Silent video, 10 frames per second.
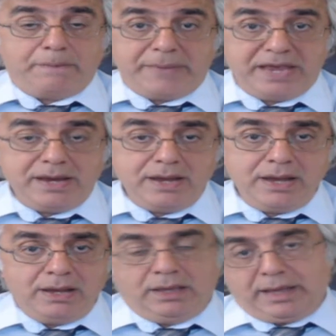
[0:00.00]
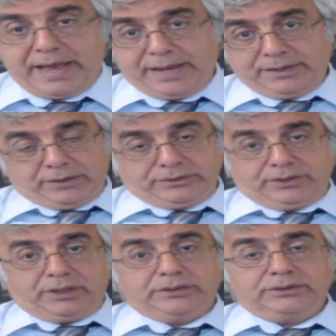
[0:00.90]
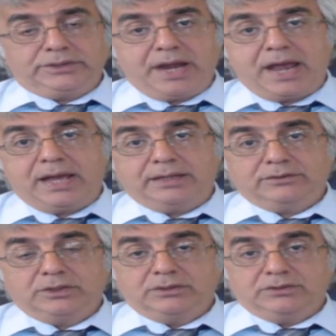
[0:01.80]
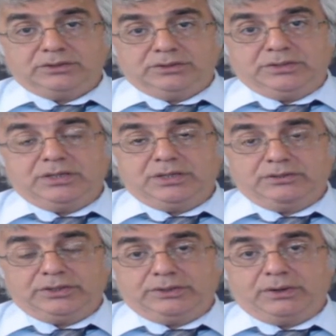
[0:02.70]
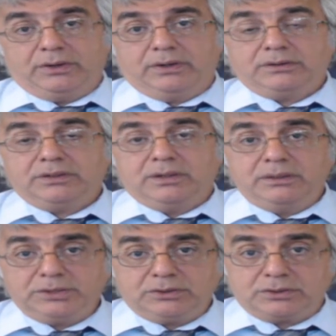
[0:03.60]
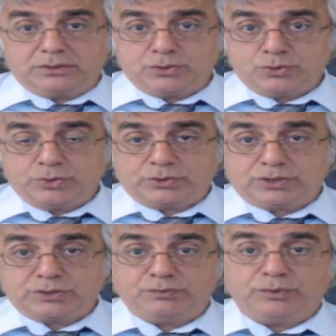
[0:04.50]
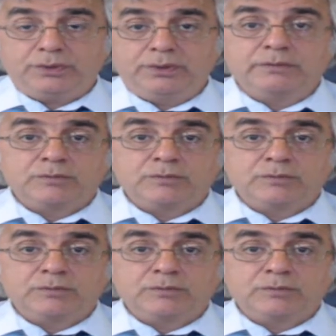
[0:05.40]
men, and on the other hand, there are the limited resources for.